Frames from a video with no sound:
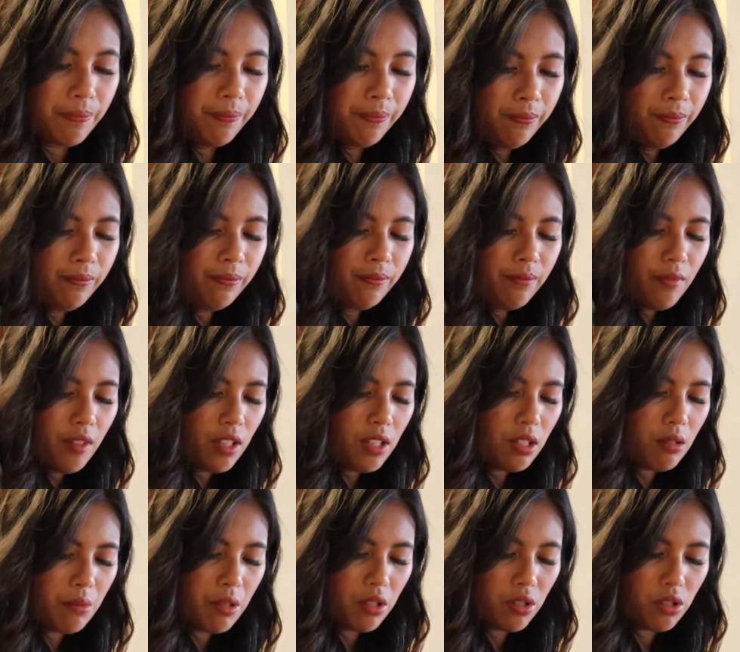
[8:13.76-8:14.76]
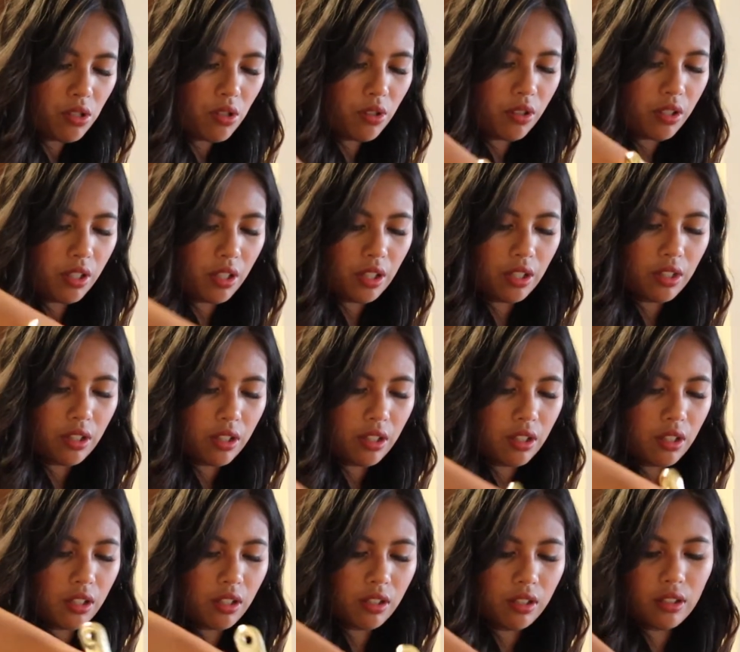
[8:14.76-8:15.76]
It smells so good.
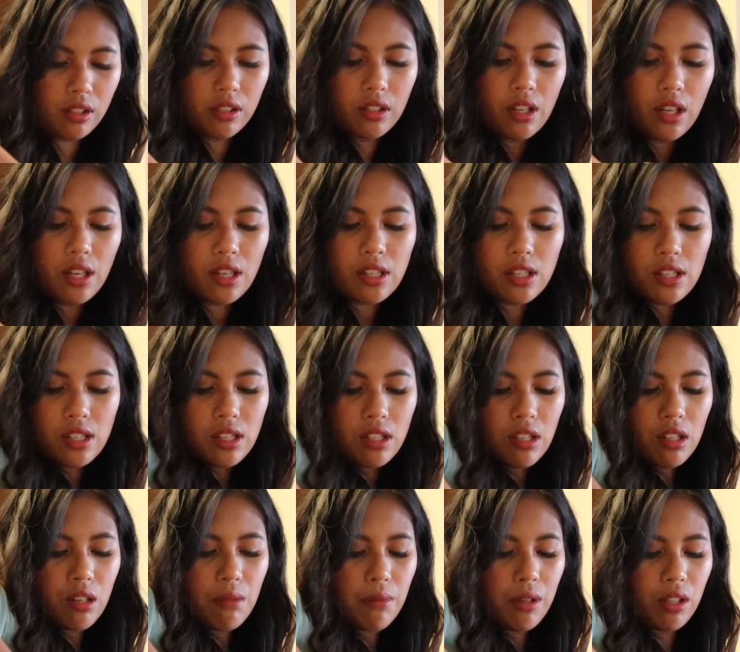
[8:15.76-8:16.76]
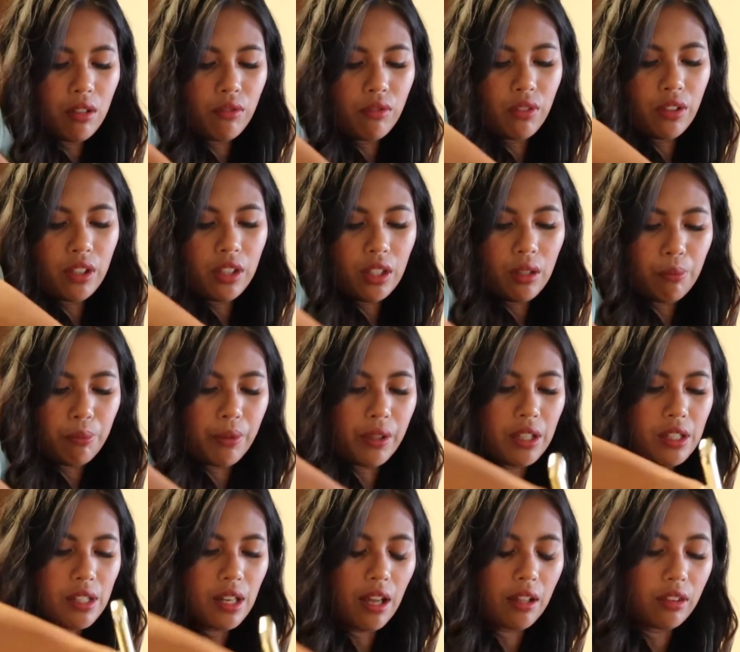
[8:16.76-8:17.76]
The cinnamon really
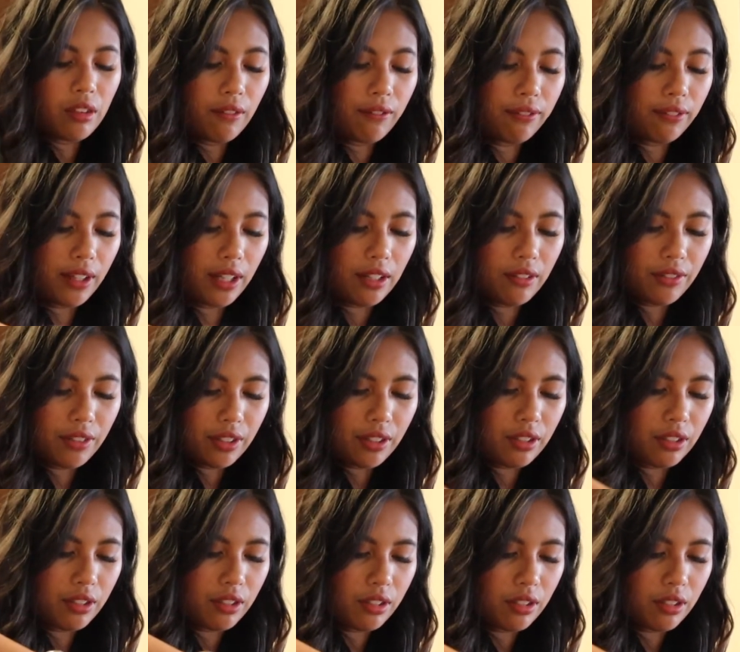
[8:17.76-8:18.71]
brings out the flavor.